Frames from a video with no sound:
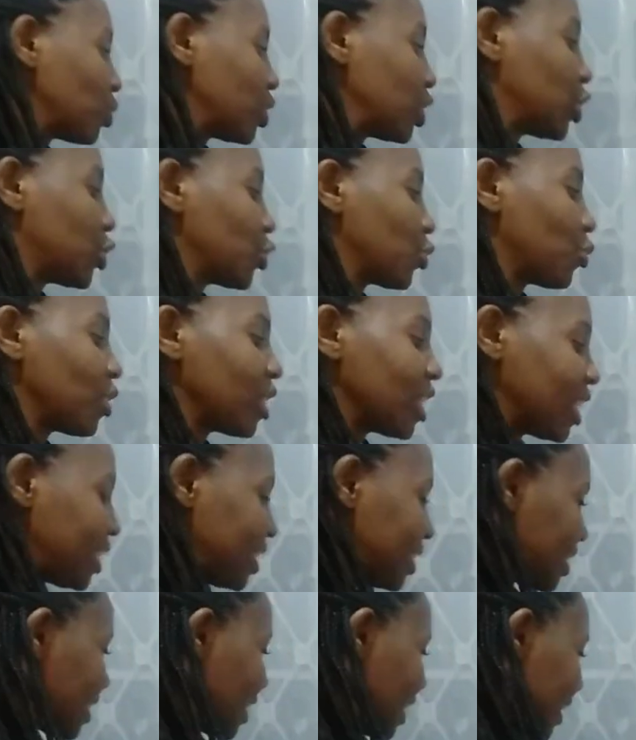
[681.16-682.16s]
we do
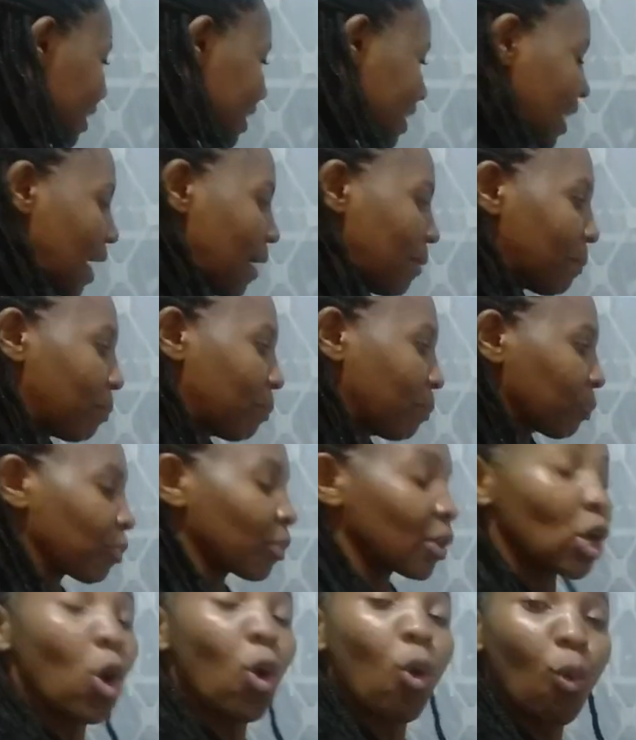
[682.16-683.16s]
is that
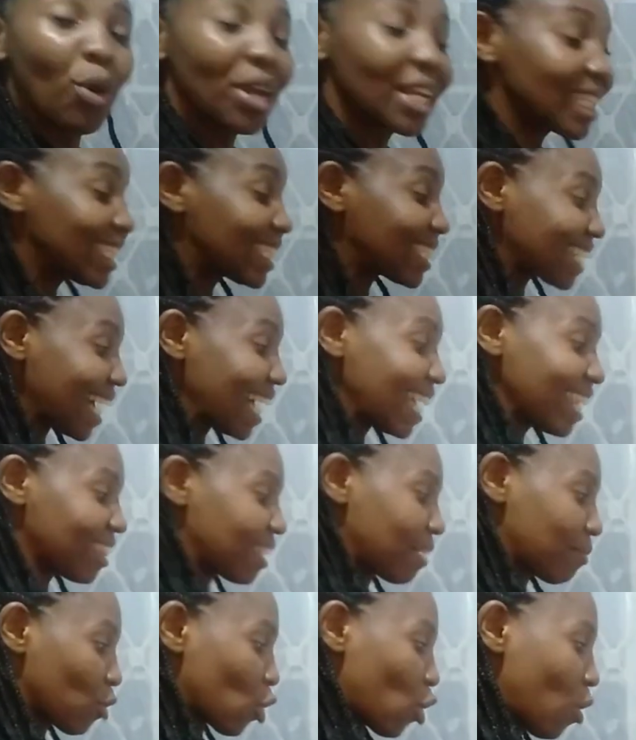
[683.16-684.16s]
we dry
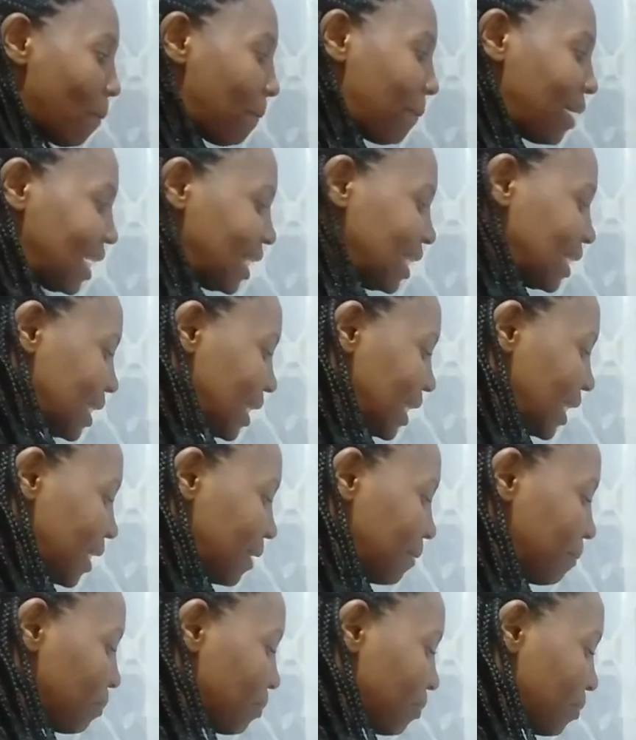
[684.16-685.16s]
them completely,
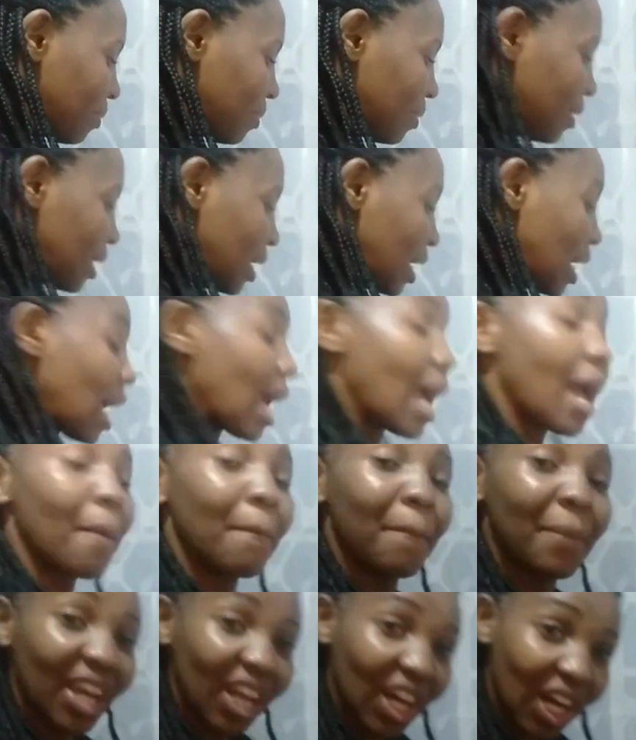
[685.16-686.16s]

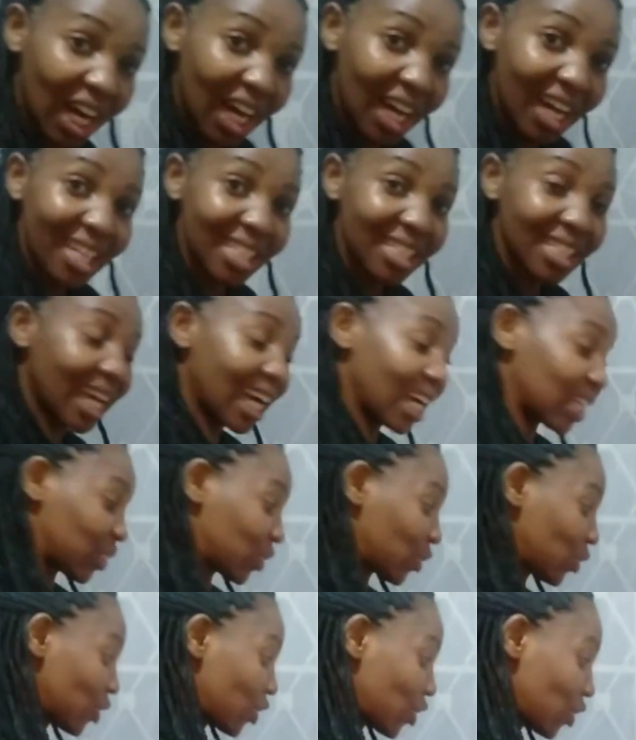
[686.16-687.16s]
because as
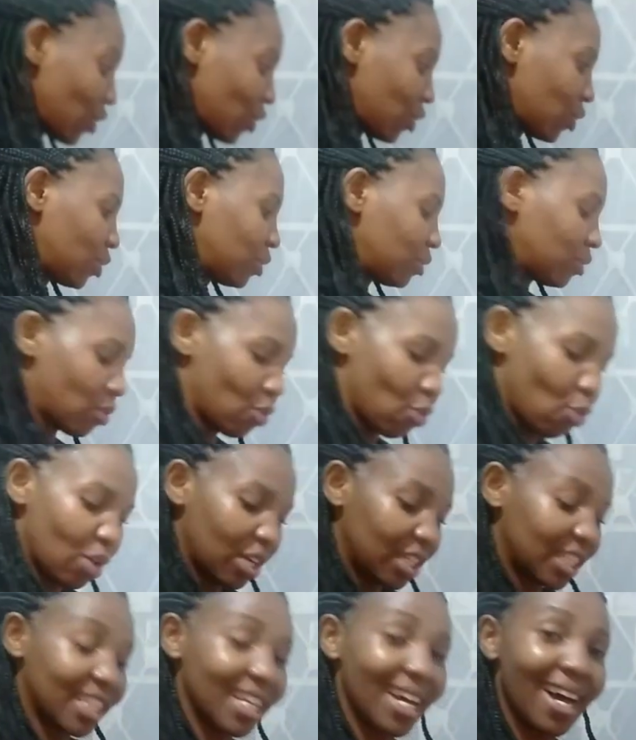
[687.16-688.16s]
you know,
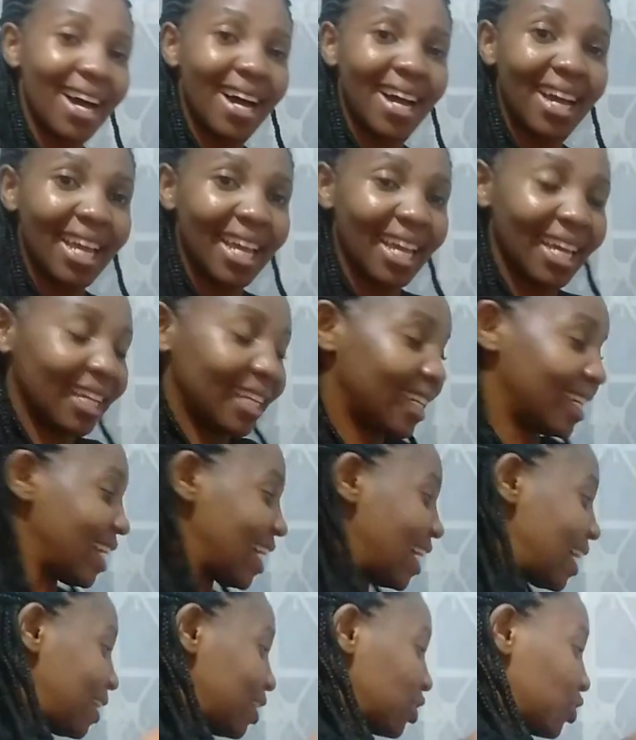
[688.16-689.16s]
water and
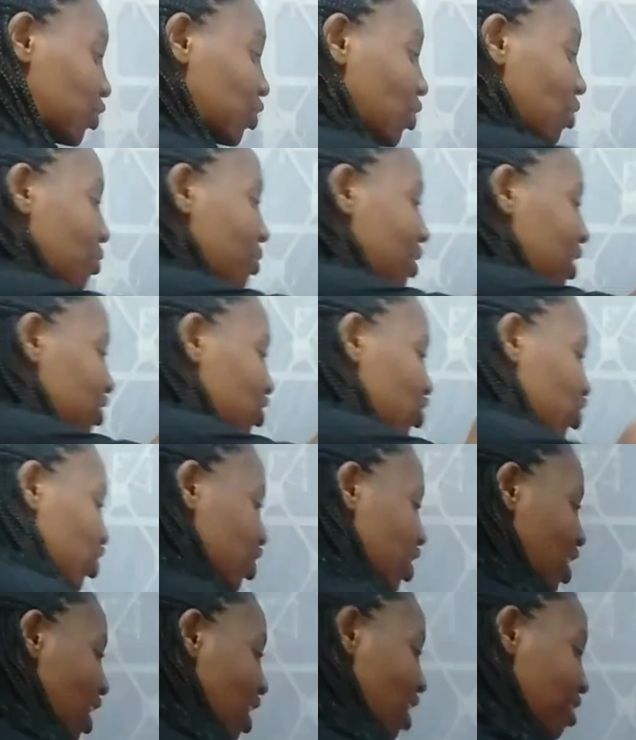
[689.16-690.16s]
storage,
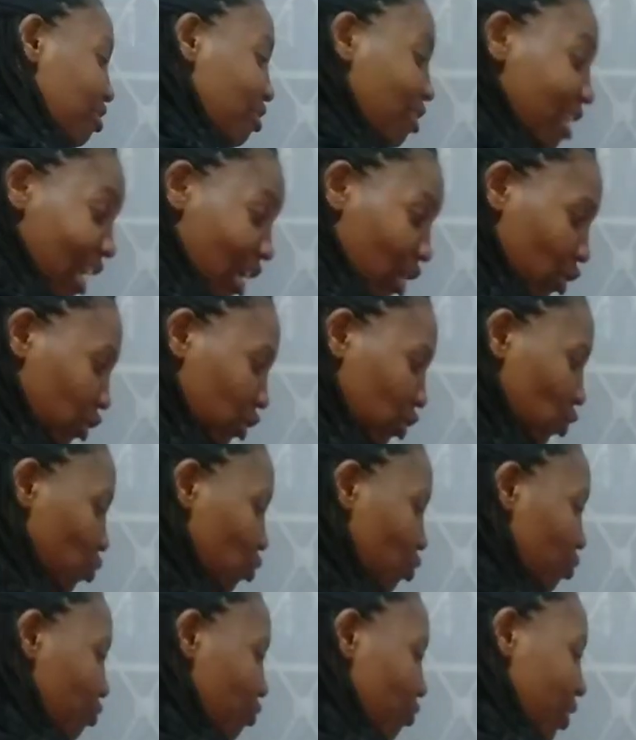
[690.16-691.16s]
they are not
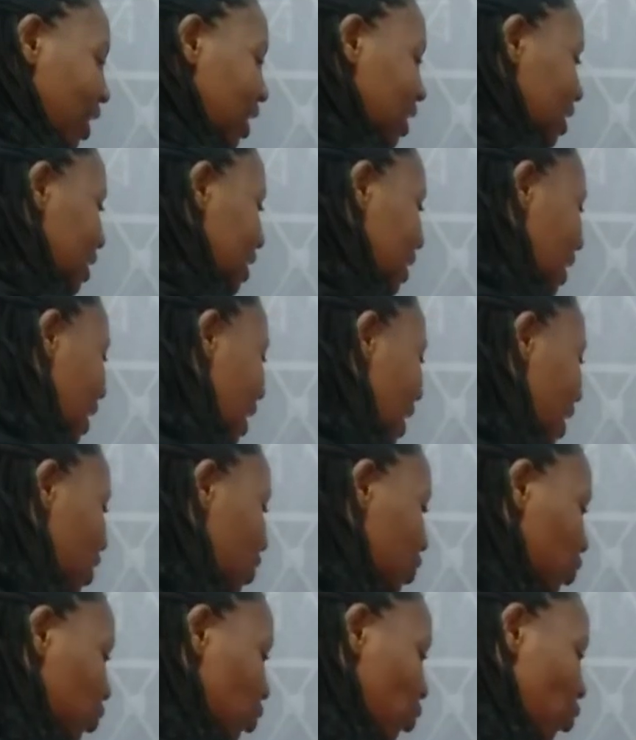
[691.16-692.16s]
good friends.
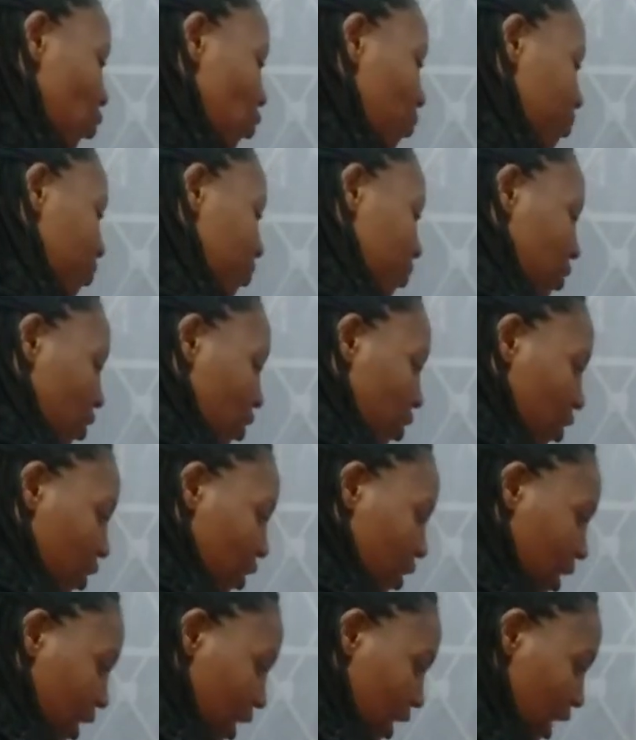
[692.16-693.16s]
So
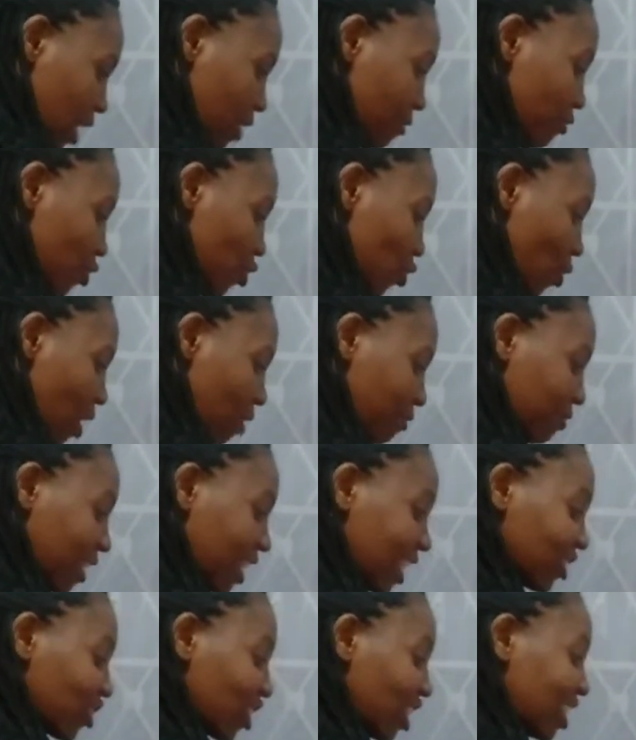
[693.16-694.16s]
if you have
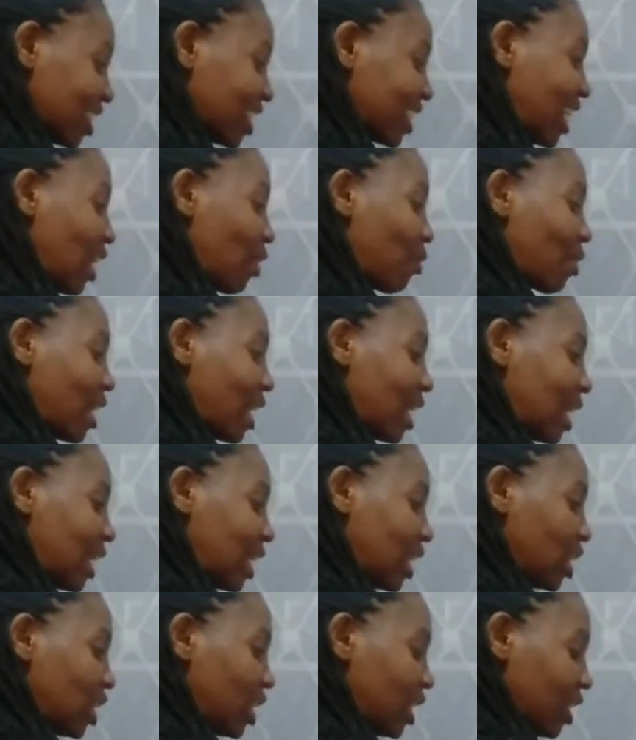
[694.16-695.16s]
kitchen towel,
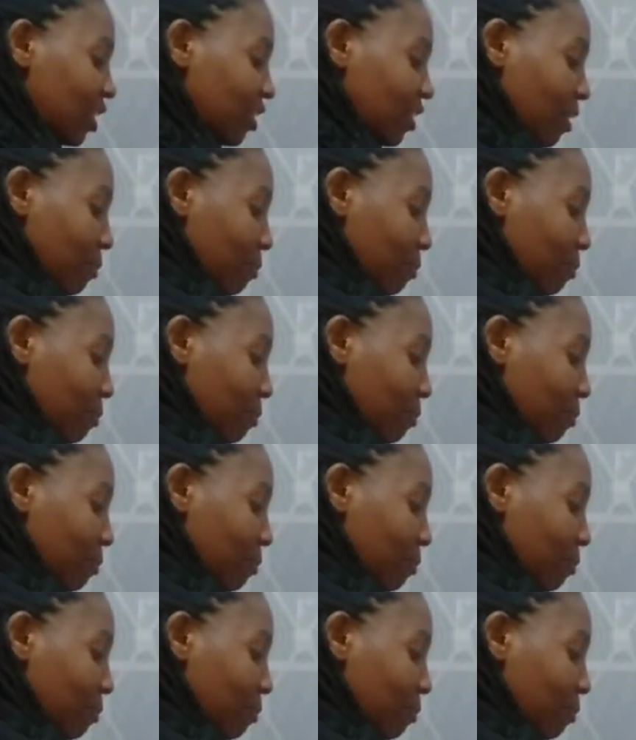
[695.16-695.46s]
the